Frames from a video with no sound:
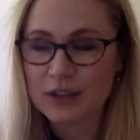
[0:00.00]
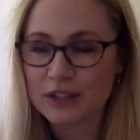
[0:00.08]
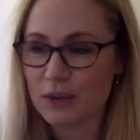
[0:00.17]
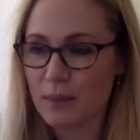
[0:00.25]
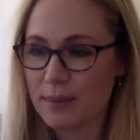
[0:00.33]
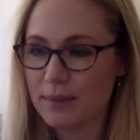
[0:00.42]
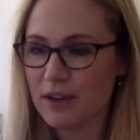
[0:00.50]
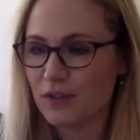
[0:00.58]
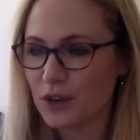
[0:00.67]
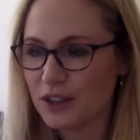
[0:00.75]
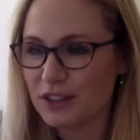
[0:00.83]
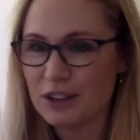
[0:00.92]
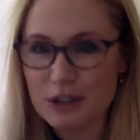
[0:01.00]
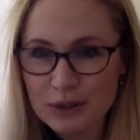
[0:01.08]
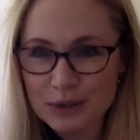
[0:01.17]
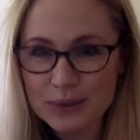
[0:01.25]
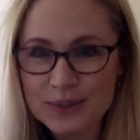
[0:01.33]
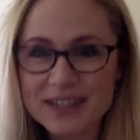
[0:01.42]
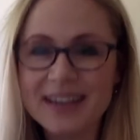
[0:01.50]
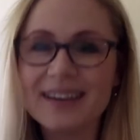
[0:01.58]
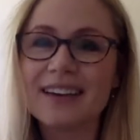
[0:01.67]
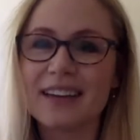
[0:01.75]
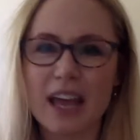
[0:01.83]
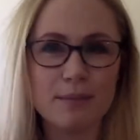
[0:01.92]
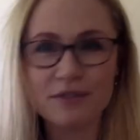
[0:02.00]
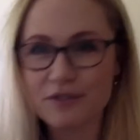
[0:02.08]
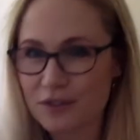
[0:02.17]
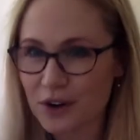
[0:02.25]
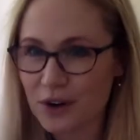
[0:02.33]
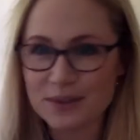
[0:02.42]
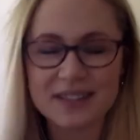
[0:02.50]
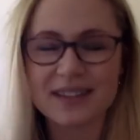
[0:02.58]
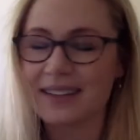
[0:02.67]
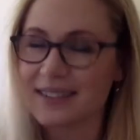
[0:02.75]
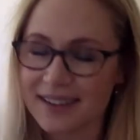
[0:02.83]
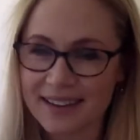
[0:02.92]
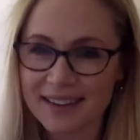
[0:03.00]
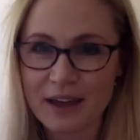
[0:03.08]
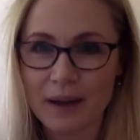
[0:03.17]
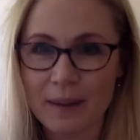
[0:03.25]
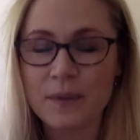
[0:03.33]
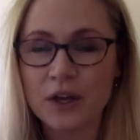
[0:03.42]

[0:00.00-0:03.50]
So maybe avoid the news, Game of Thrones, things like that.